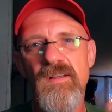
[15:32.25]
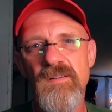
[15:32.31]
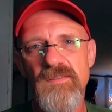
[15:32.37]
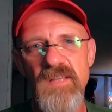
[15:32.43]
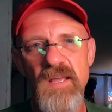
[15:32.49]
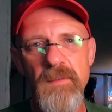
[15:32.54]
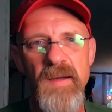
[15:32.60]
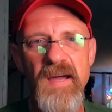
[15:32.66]

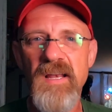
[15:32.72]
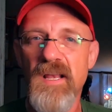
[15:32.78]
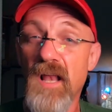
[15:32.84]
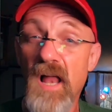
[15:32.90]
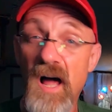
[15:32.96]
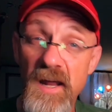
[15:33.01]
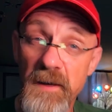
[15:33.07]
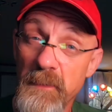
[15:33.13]
because they made a
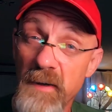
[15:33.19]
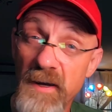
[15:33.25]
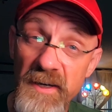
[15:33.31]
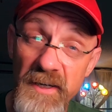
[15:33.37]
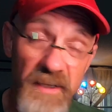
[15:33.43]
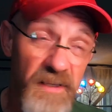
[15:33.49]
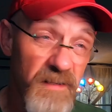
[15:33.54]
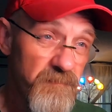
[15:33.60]
lot of
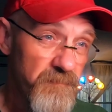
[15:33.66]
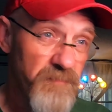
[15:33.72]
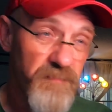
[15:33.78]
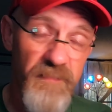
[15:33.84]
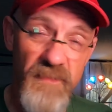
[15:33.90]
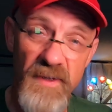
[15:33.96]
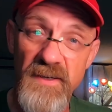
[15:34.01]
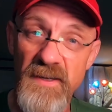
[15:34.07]
money
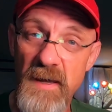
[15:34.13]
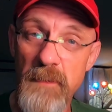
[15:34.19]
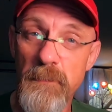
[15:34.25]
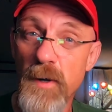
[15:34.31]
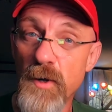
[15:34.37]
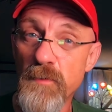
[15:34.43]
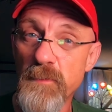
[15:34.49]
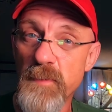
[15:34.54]
in
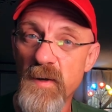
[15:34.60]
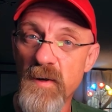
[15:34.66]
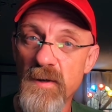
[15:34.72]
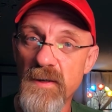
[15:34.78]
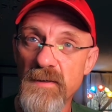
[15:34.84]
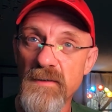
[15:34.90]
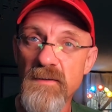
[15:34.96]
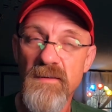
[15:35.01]
that boom
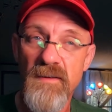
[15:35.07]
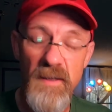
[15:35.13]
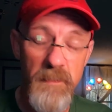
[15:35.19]
period.